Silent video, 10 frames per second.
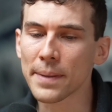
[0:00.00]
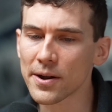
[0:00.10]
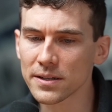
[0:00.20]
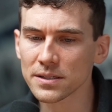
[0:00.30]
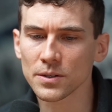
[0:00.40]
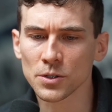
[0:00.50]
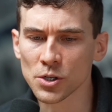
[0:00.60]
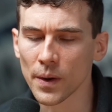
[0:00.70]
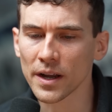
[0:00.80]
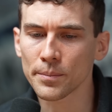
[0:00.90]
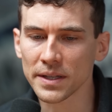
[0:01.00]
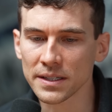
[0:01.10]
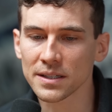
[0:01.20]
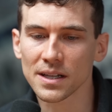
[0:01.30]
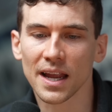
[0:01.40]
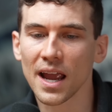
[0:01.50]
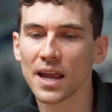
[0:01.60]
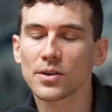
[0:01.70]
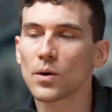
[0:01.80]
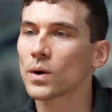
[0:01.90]
my parents, you know, growing up, at least like,
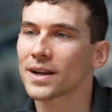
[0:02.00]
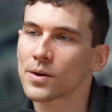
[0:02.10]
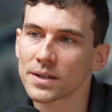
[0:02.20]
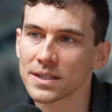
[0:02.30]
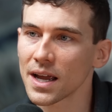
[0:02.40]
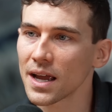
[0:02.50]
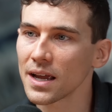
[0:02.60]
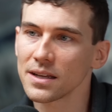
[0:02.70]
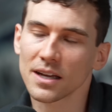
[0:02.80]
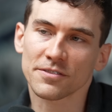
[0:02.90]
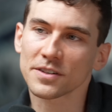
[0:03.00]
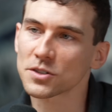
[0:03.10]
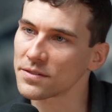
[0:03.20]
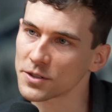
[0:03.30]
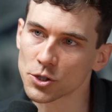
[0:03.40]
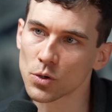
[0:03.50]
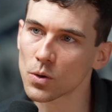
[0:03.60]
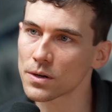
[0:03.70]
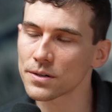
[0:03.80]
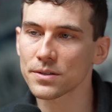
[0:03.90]
hey, you get 1 hour a day. You got to finish all of your
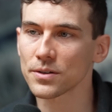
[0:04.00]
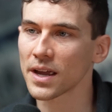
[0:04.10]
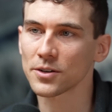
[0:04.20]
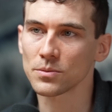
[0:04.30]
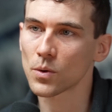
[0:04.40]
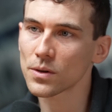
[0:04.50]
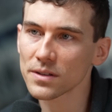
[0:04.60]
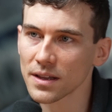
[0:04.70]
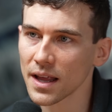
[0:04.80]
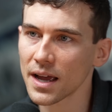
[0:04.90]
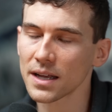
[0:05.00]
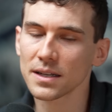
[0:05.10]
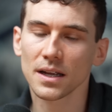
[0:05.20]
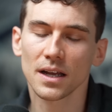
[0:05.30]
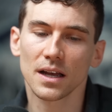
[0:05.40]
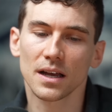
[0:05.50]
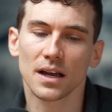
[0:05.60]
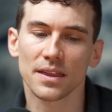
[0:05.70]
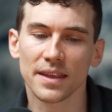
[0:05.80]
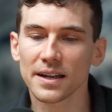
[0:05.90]
chores. You can't do more than that.
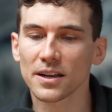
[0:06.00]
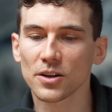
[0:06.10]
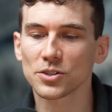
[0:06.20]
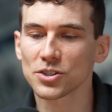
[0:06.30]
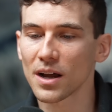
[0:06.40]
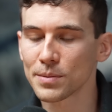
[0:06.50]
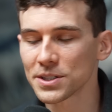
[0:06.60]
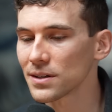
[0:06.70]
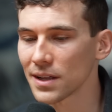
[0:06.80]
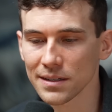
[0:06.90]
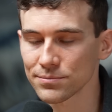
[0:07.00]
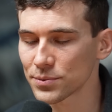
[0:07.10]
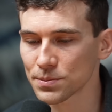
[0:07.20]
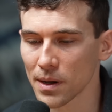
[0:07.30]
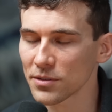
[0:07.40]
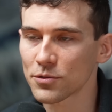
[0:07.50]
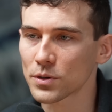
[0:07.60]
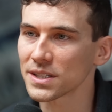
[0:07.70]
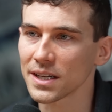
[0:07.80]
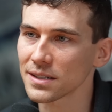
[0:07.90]
They did a good job until I was probably
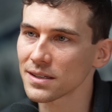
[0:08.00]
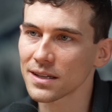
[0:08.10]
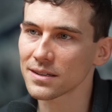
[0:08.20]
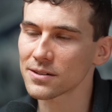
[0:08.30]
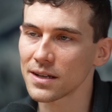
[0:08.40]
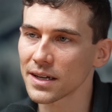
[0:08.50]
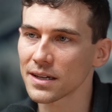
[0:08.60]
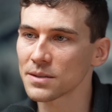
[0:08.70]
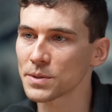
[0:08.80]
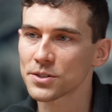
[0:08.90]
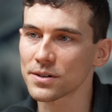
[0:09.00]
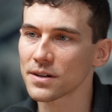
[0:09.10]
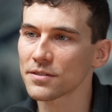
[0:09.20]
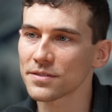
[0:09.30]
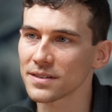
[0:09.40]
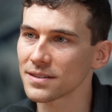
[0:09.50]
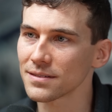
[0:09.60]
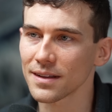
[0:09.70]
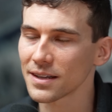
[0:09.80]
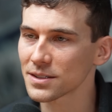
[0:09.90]
14. And then they're like, he's mature enough.
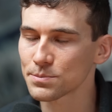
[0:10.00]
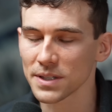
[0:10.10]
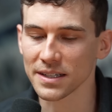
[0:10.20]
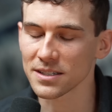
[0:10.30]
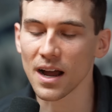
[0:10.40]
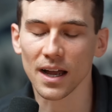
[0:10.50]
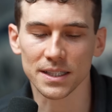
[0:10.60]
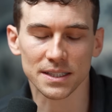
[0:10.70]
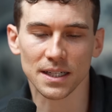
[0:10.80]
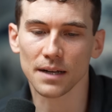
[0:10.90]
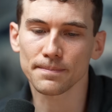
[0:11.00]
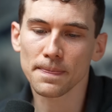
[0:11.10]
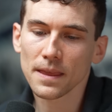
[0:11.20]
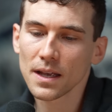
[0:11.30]
And I just played nonstop.